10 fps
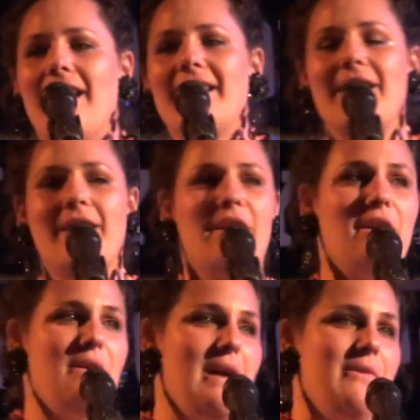A year
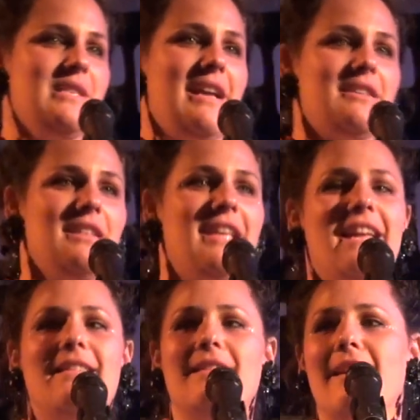ago, I was actually
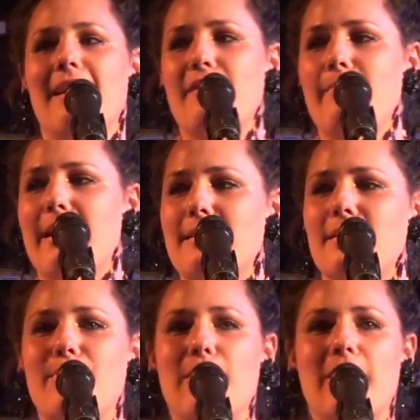in the narrative
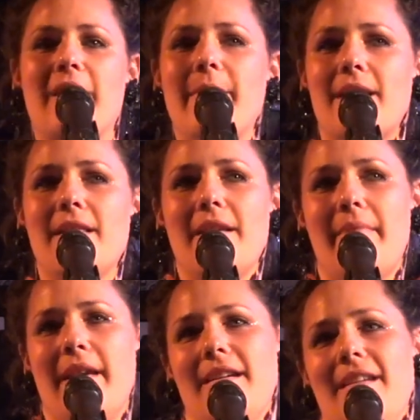medicine program at
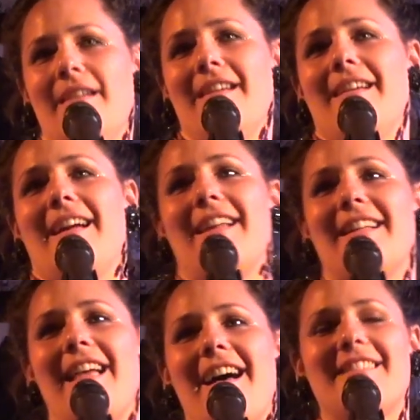Columbia, and I
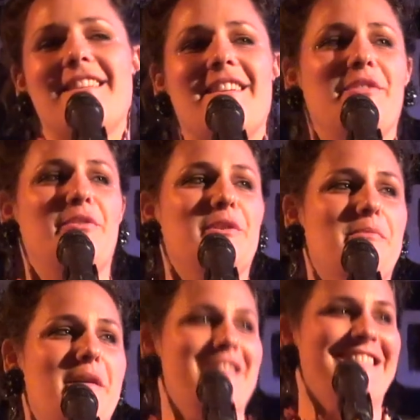lasted a full
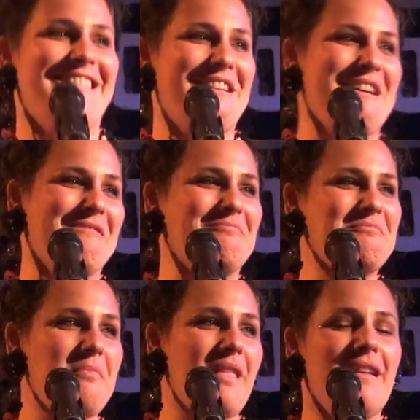month.
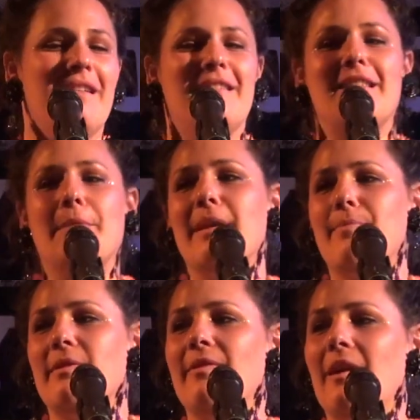Some
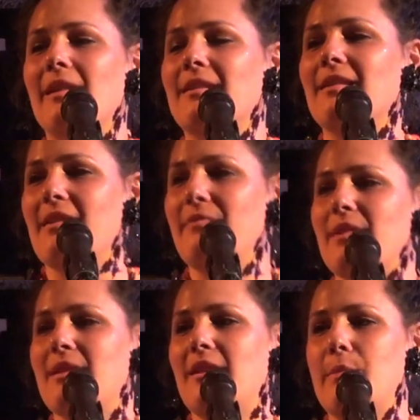people fall in love
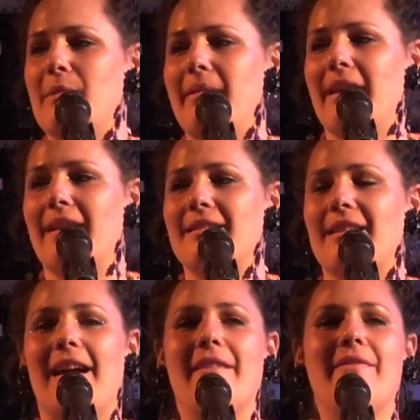with human beings, and
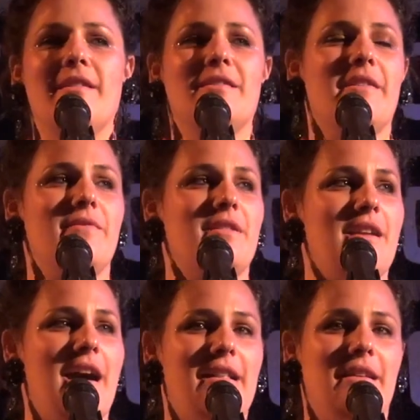I fell in love with an
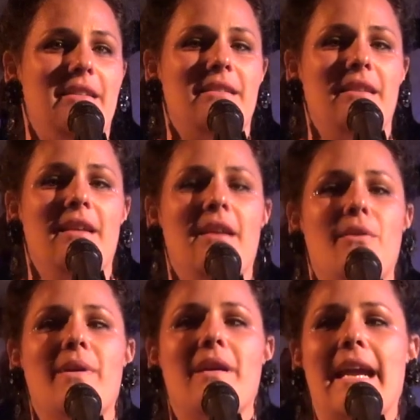island
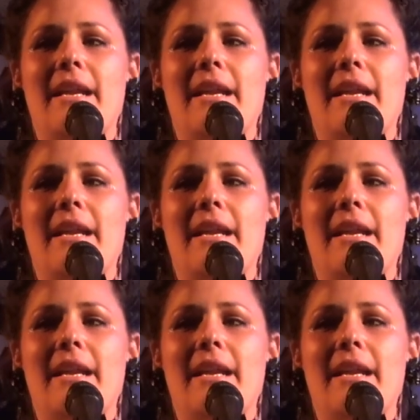where